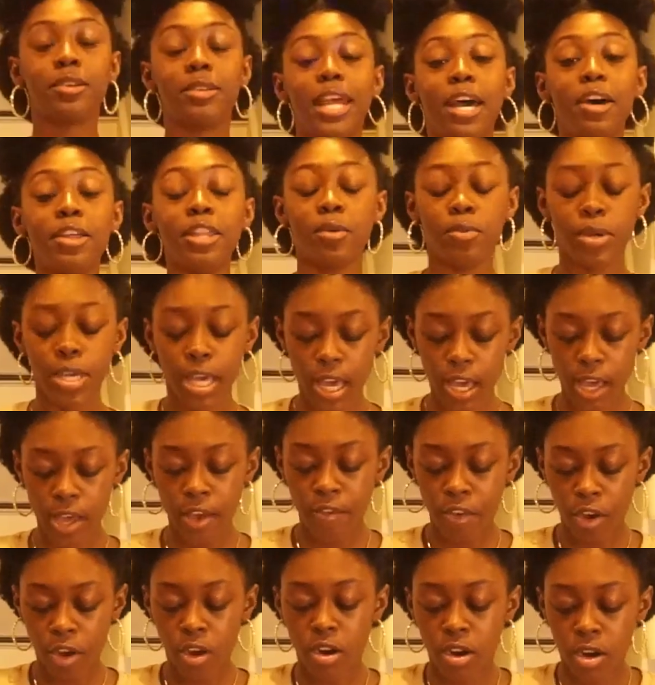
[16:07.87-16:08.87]
now that we have
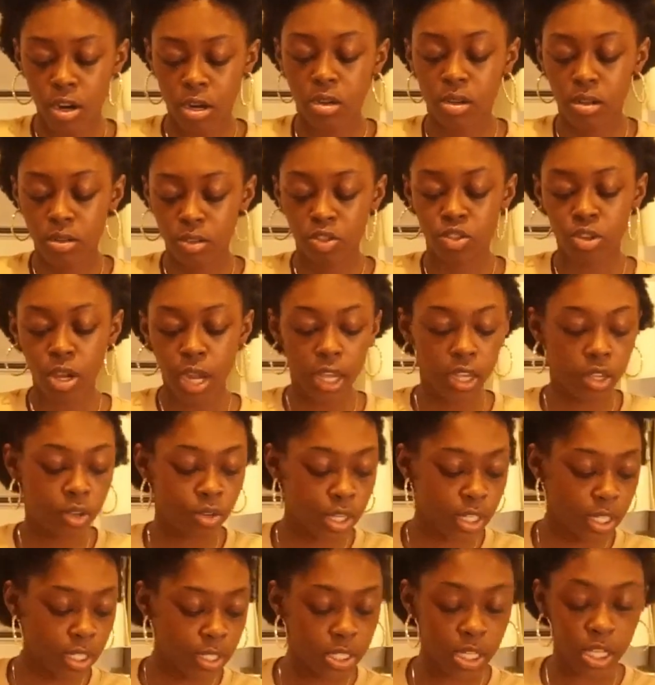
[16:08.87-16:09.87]
our dry
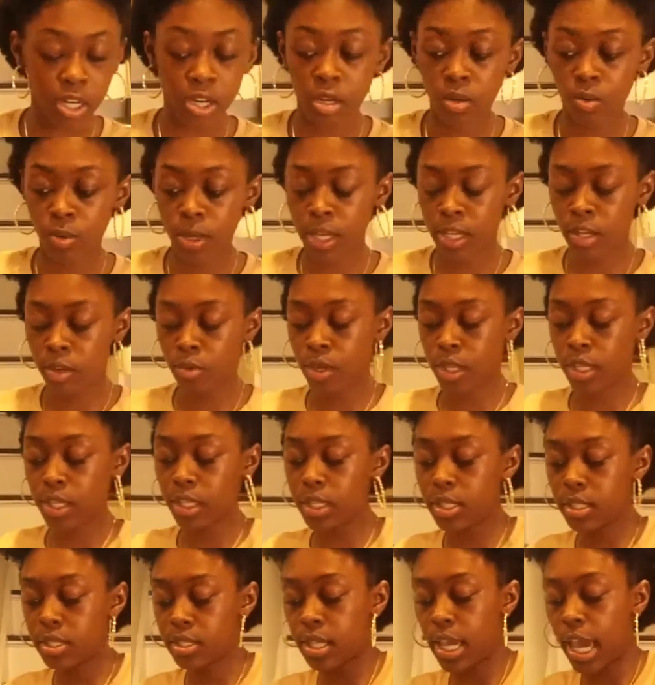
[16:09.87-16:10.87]
ingredients and our wet
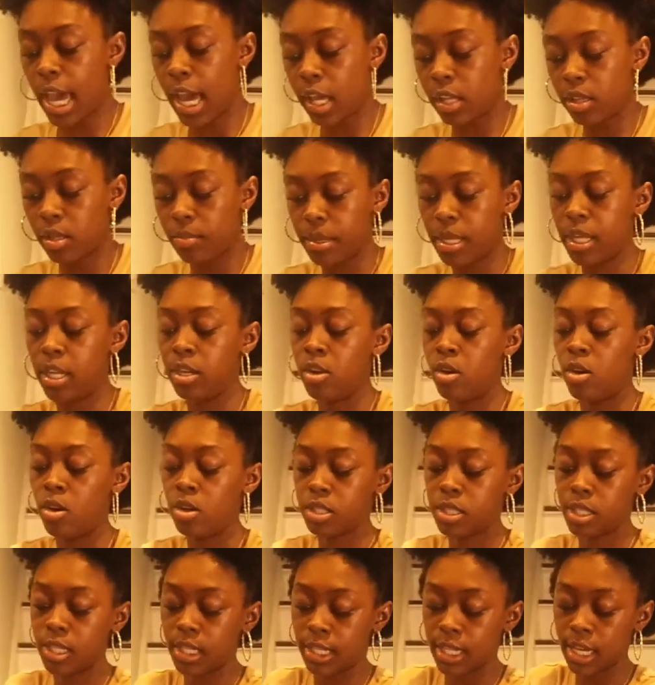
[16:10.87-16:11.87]
ingredients acclimated all
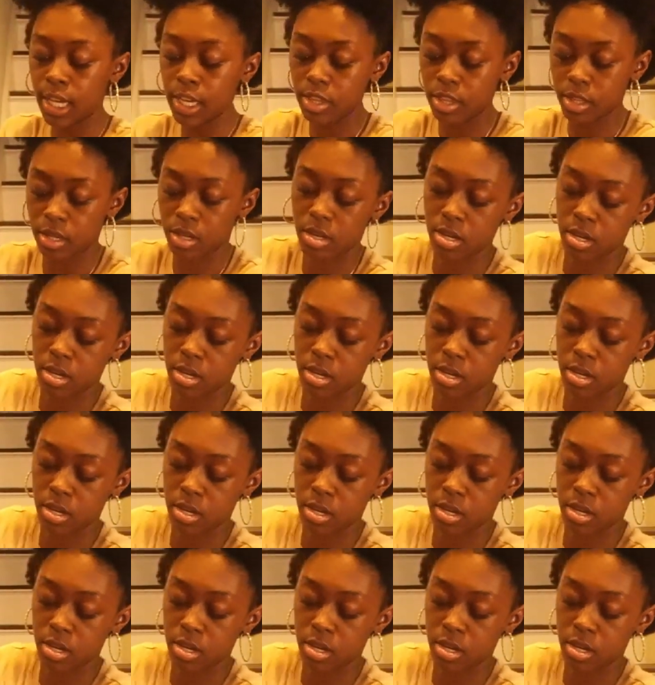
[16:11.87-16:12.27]
together,